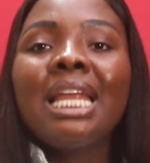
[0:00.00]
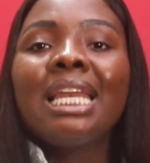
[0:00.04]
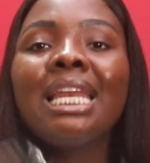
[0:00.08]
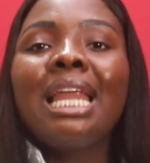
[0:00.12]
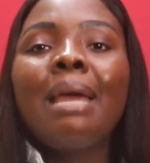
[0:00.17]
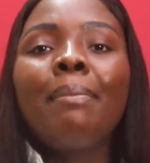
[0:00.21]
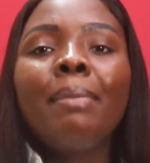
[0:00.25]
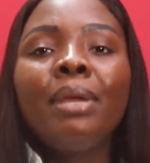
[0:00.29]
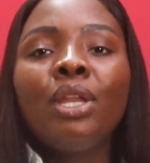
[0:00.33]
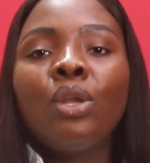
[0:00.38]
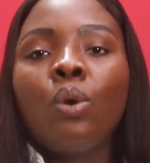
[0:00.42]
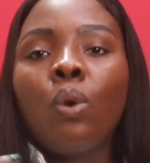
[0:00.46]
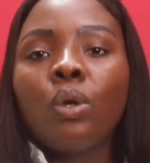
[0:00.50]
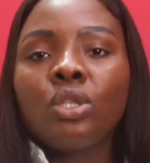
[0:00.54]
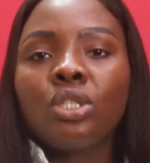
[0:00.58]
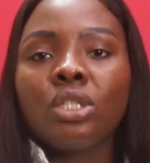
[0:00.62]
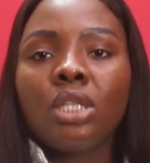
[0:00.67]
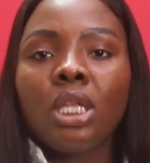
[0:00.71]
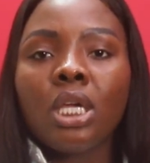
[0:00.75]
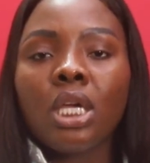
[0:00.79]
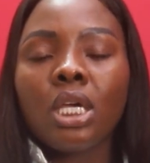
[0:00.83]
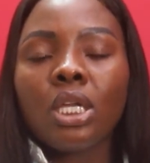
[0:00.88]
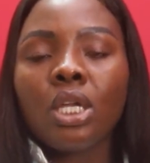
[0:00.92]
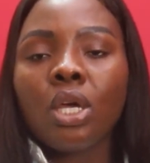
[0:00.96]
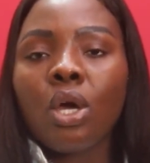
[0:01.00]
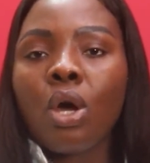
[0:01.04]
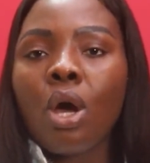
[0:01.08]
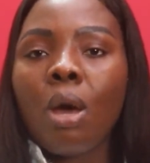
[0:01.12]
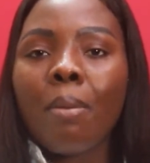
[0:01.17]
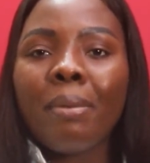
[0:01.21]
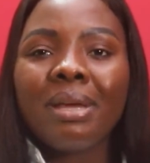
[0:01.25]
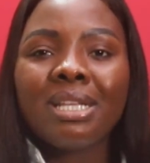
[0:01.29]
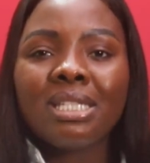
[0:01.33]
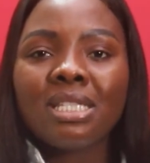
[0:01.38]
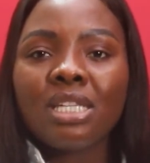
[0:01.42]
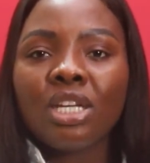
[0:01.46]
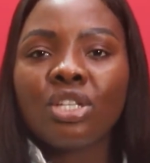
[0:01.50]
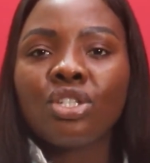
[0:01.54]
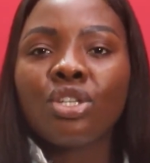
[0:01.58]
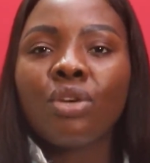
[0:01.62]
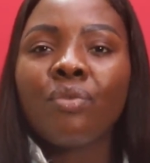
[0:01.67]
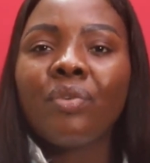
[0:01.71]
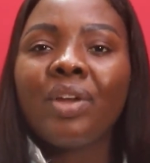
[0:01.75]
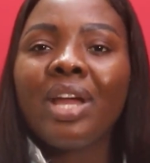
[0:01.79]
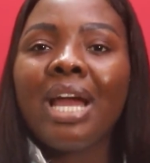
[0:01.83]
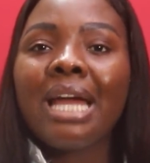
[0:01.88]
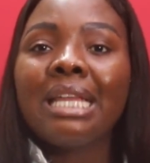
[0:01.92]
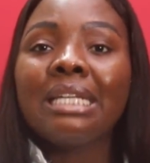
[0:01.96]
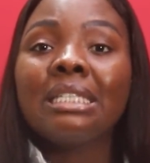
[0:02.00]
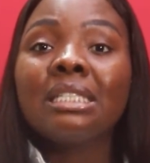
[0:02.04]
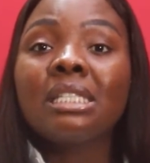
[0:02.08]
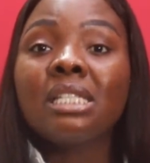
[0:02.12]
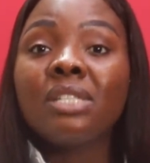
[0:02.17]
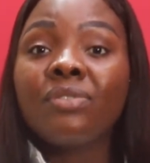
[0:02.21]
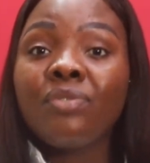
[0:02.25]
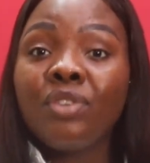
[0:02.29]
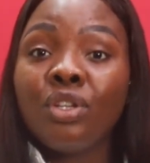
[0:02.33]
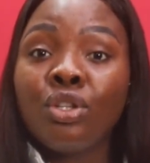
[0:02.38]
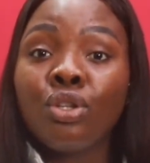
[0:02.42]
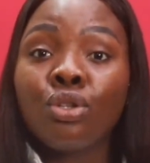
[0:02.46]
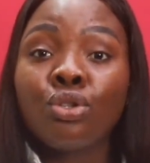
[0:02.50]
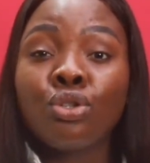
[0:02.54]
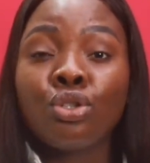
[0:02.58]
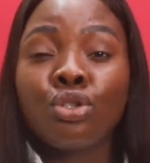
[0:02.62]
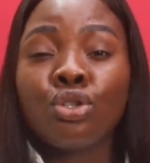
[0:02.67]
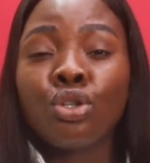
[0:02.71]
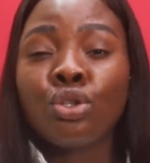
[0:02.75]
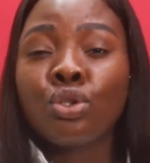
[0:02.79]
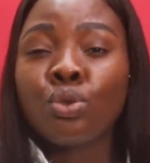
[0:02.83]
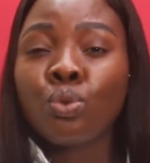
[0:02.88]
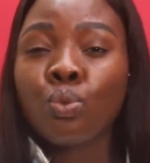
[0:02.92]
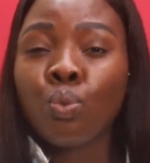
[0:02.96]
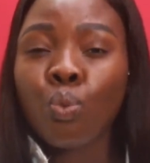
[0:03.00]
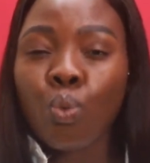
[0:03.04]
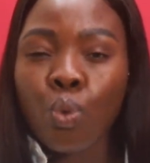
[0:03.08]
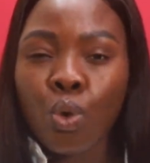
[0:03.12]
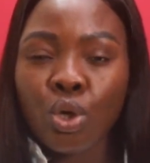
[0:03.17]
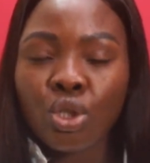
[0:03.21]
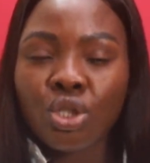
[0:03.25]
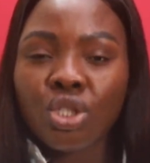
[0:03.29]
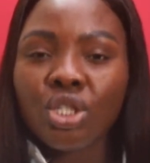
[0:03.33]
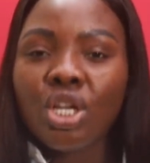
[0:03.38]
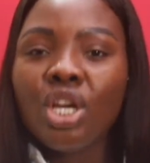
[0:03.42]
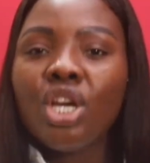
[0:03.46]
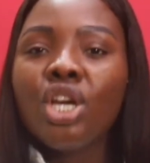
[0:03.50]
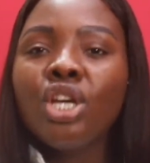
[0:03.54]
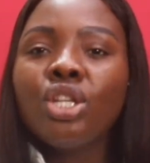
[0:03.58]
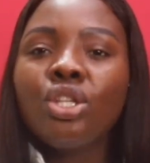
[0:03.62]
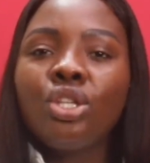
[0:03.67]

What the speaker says: Let me know what you think in the comment section regarding these videos you just watched.